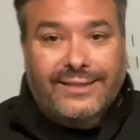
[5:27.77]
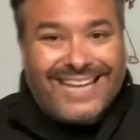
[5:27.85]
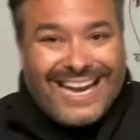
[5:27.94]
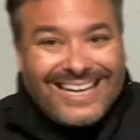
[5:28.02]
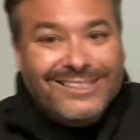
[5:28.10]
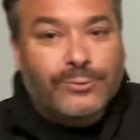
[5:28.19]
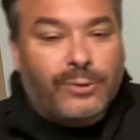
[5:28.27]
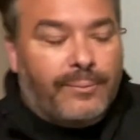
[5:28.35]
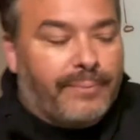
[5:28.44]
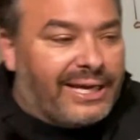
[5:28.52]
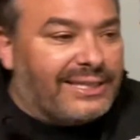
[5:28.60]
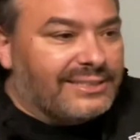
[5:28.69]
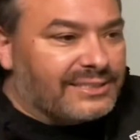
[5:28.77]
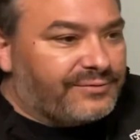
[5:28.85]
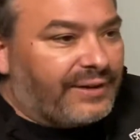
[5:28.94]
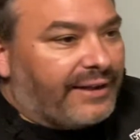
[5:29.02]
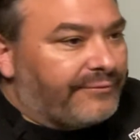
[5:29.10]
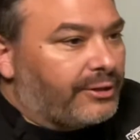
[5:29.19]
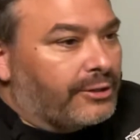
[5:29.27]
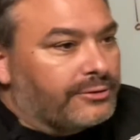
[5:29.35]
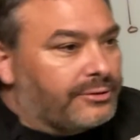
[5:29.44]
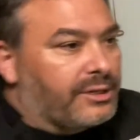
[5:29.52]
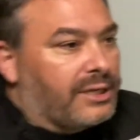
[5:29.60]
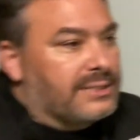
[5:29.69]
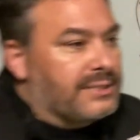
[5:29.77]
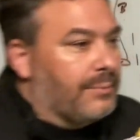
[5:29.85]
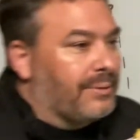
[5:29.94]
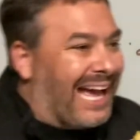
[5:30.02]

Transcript: That's what made this 5 vertical concept,